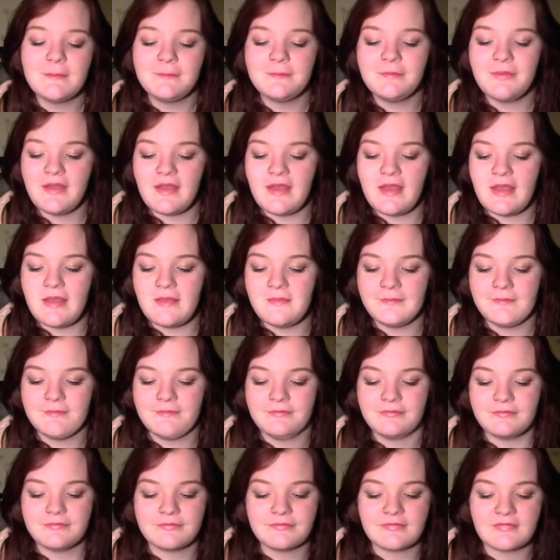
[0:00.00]
but
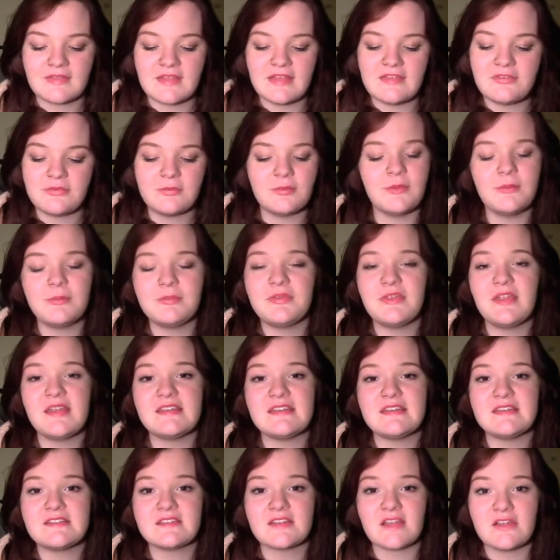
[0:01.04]
a small
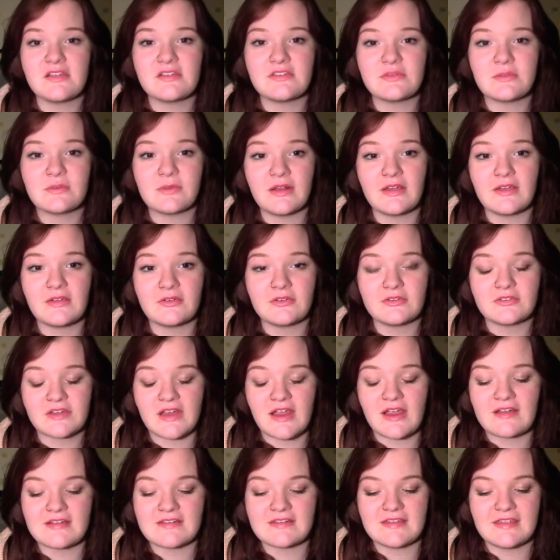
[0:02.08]
percentage goes to a local
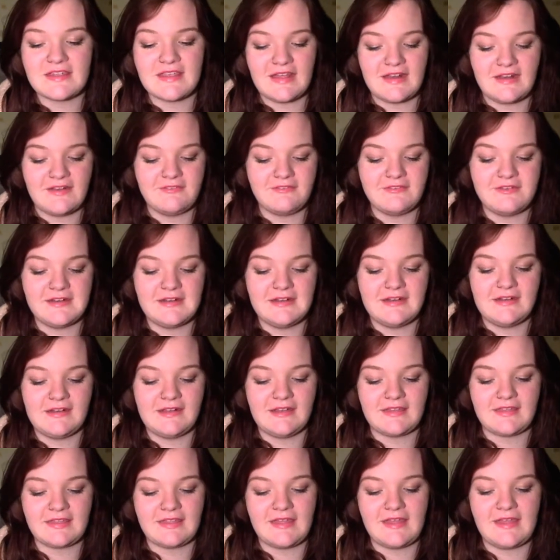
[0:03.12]
charity, and I really like
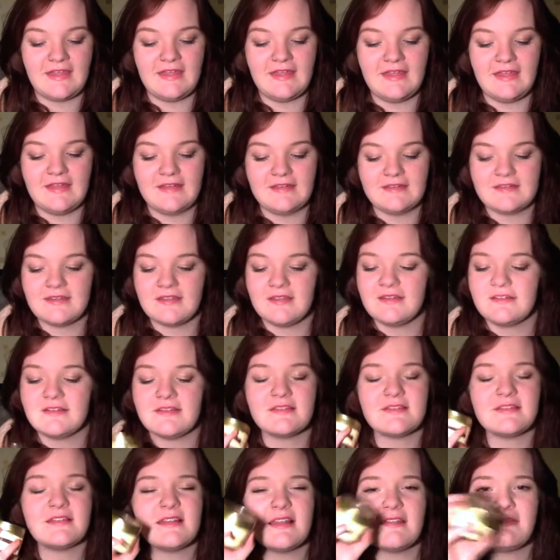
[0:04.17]
that, and I
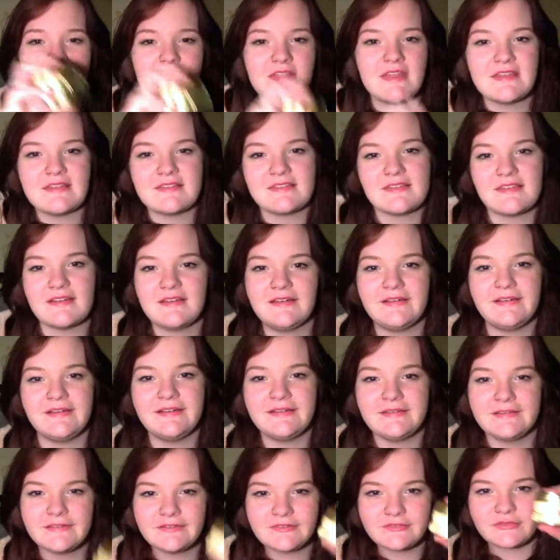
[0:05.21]
just love these. I
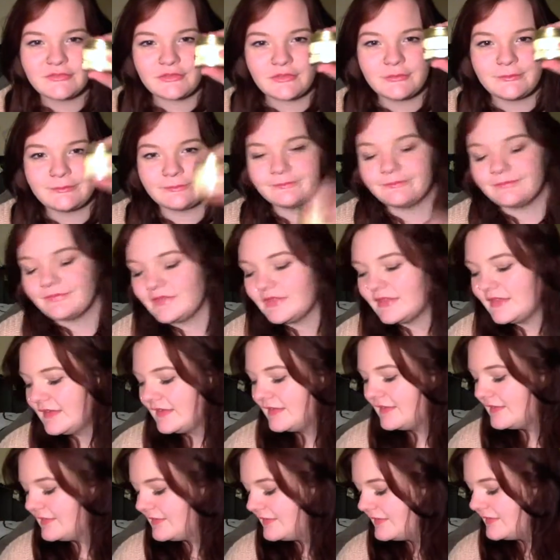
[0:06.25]
love them.
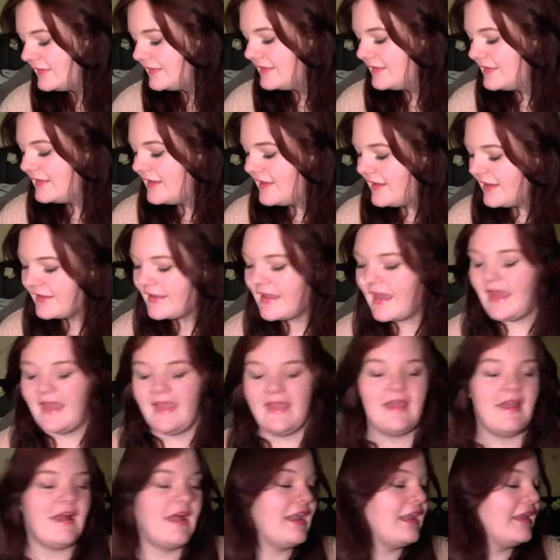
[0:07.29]

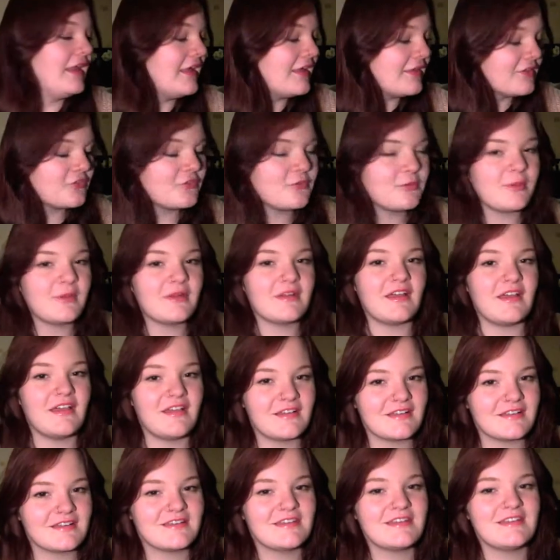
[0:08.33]
Okay, last
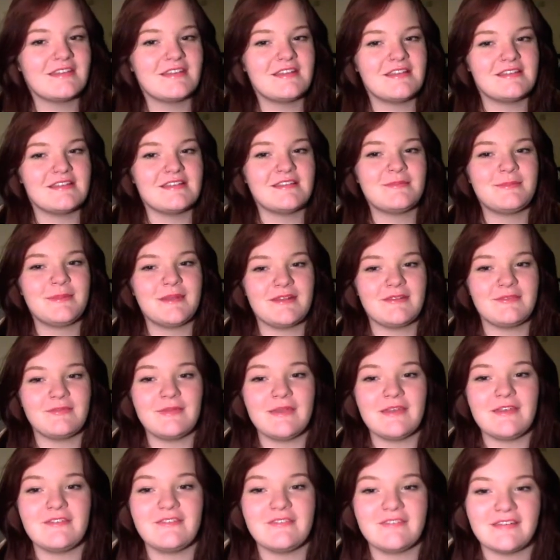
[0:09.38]
product. This has been a
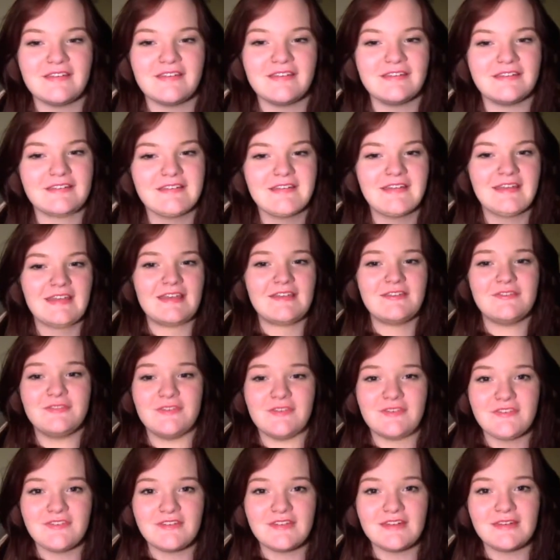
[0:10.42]
bit of a
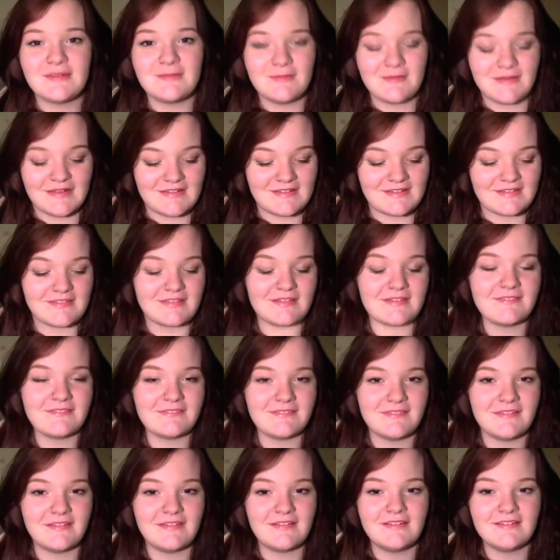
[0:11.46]
15 minutes so
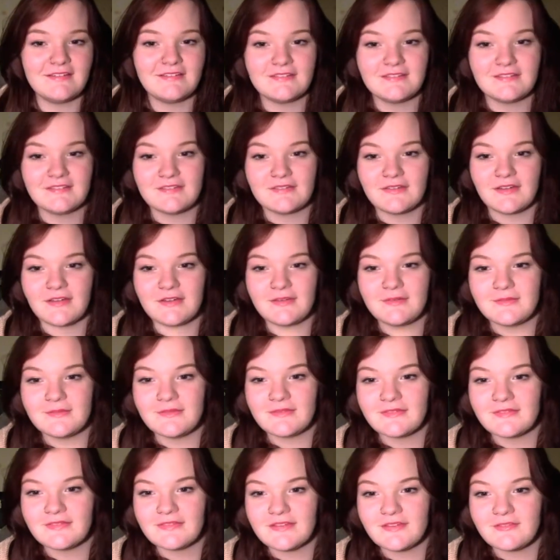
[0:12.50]
far. No,
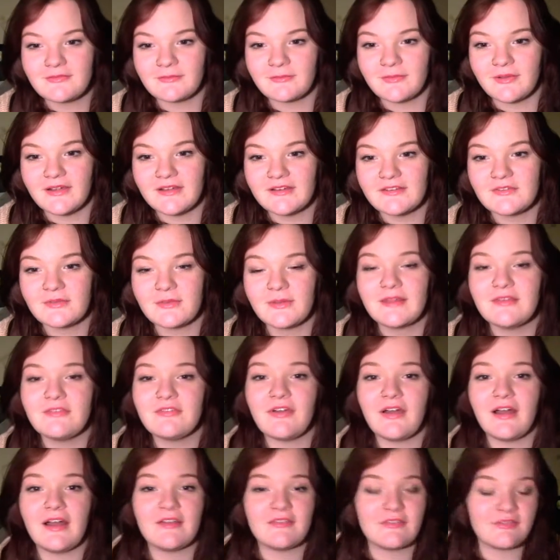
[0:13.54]
never mind,
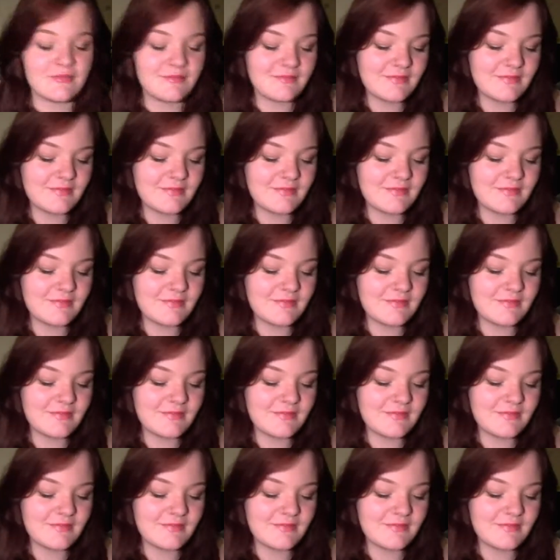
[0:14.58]
25.